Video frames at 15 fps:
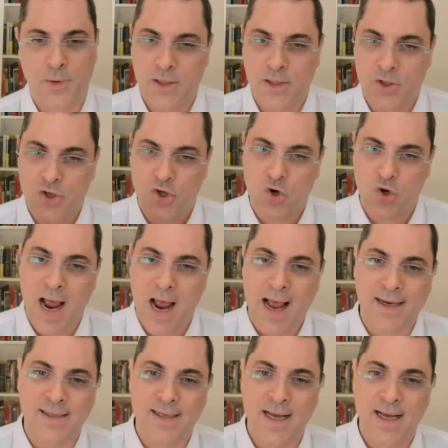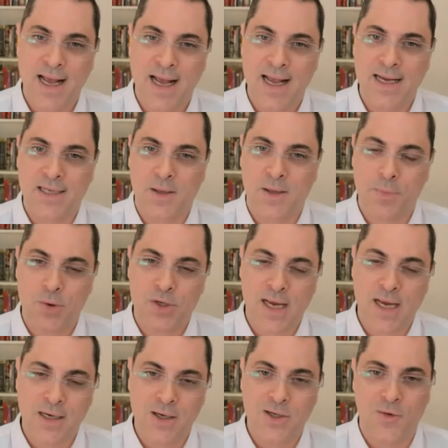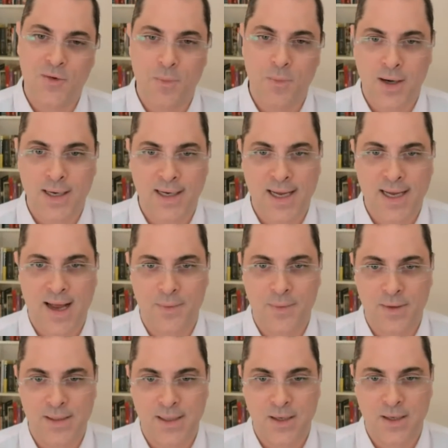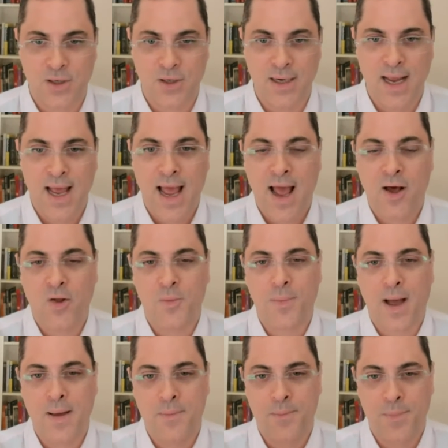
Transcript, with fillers: And what this tracks is the percentage of market capitalization held by